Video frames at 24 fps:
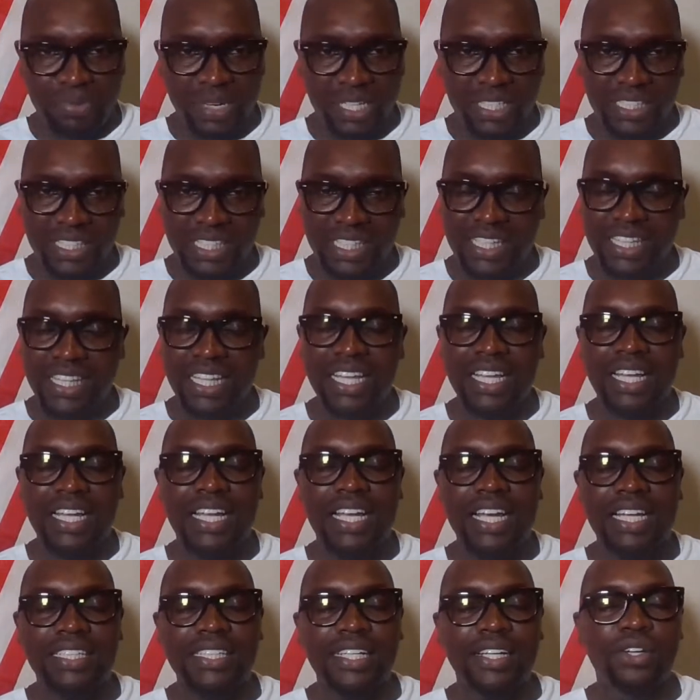of money. They
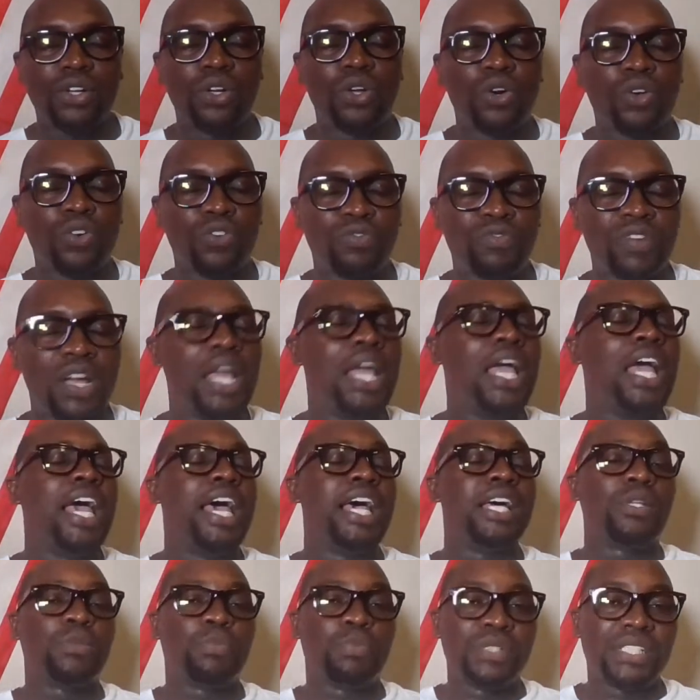get a lot of,
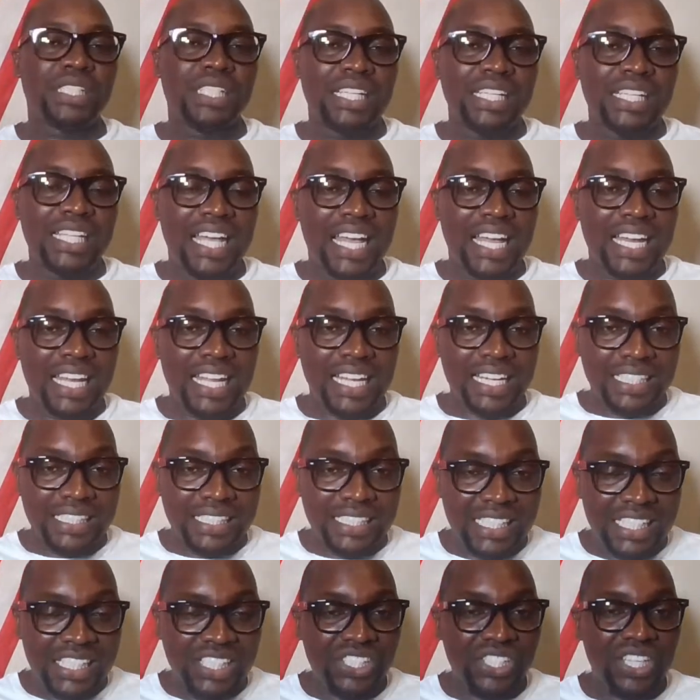especially
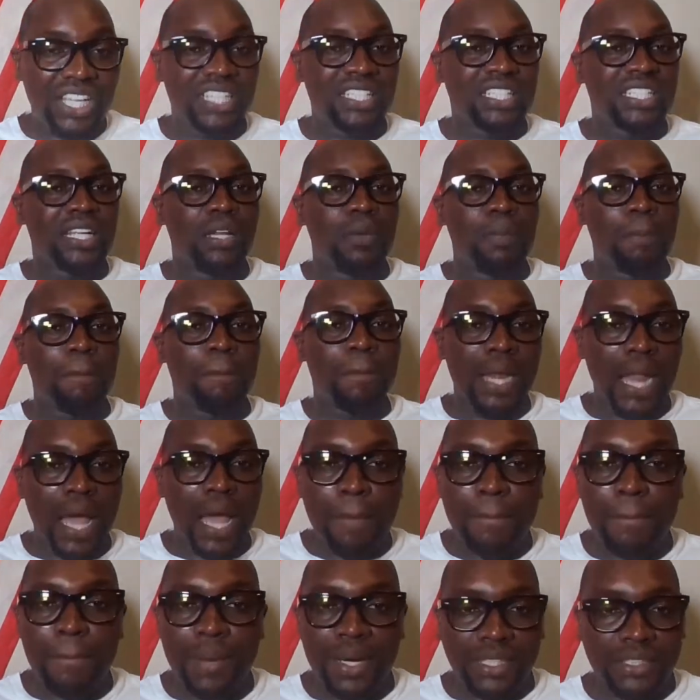electricians and
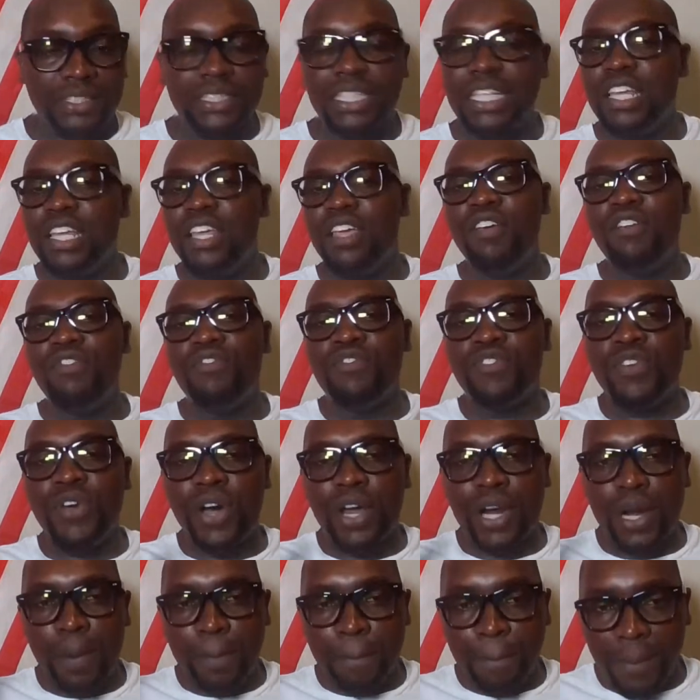plumbers. If
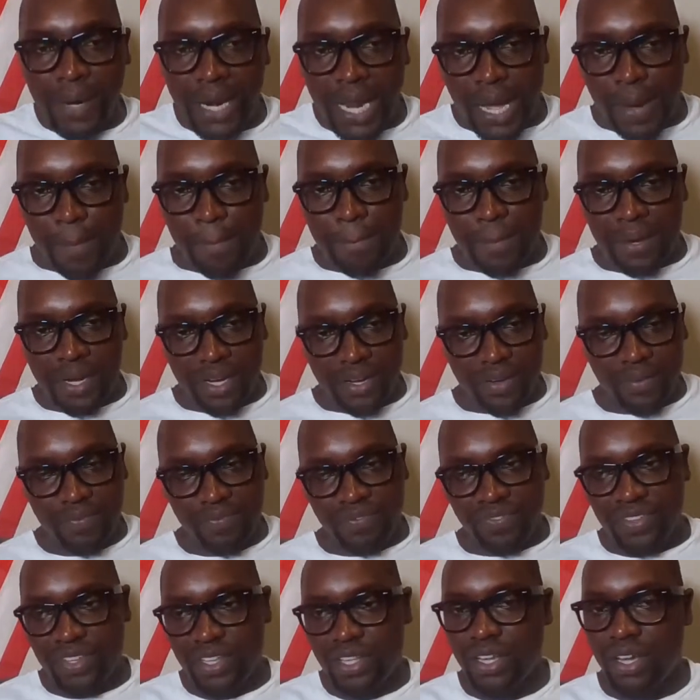you are a plumber,
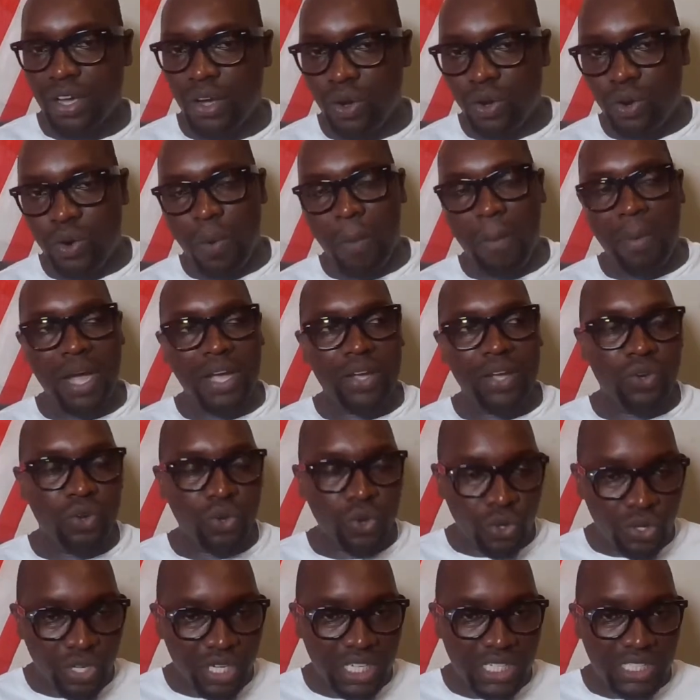oh my
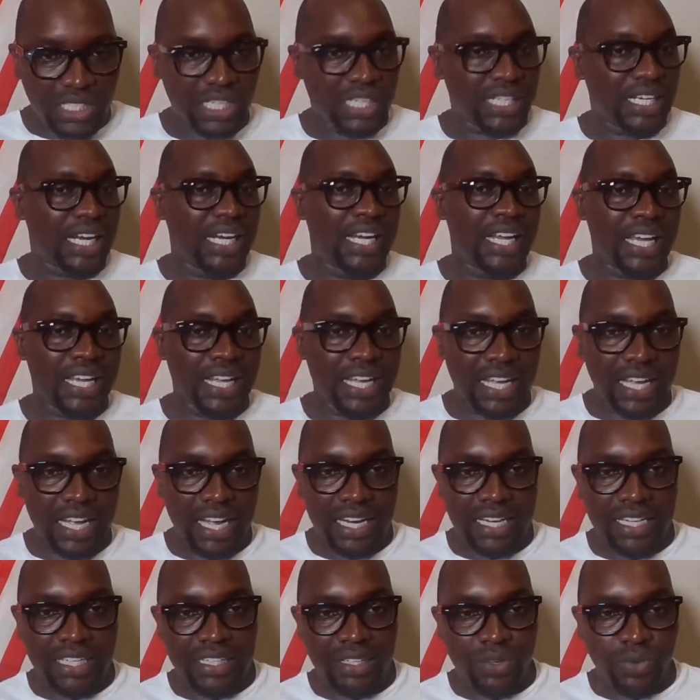goodness, and
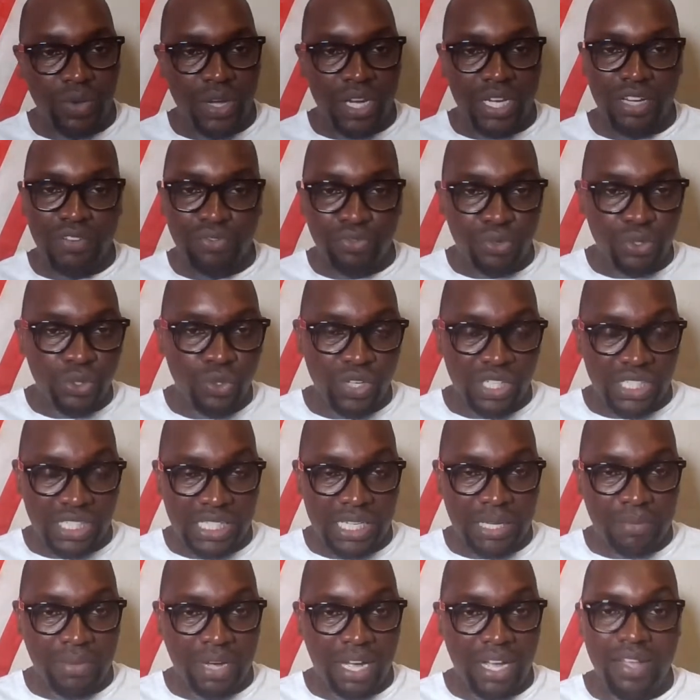when if you
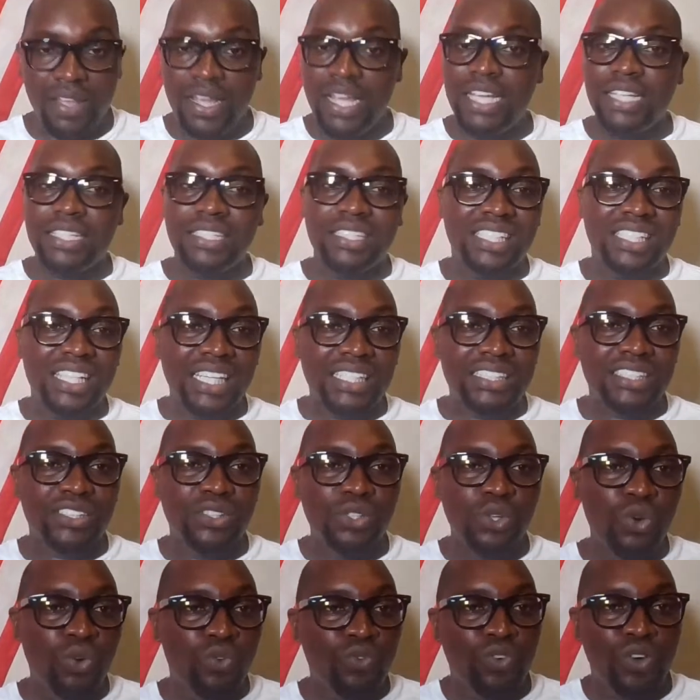steamer, just
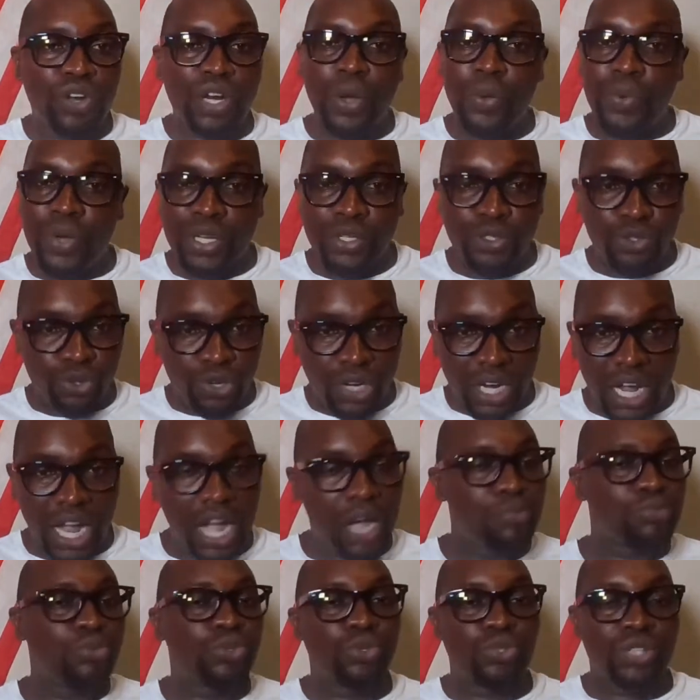look for a way to
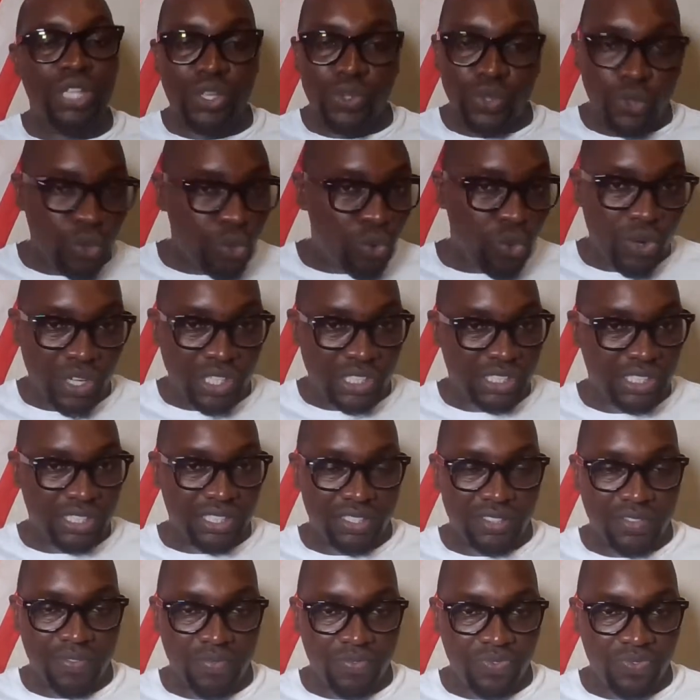come to the
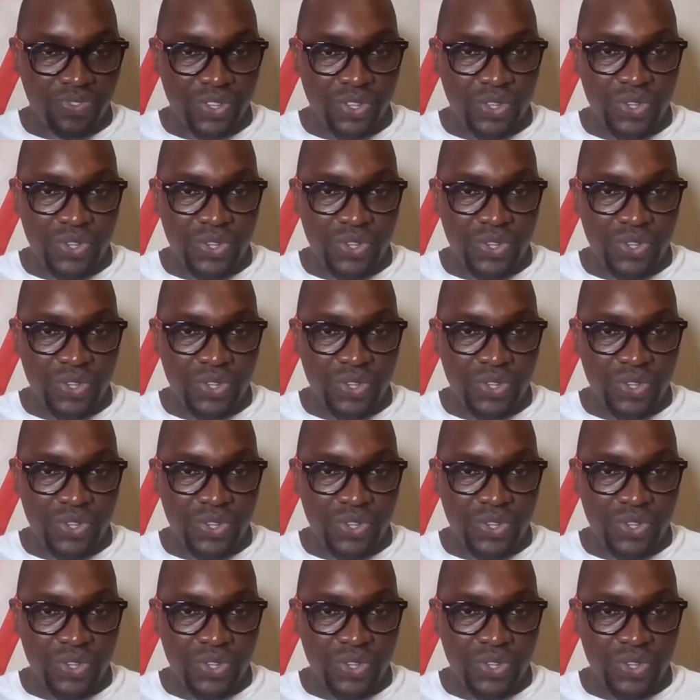US.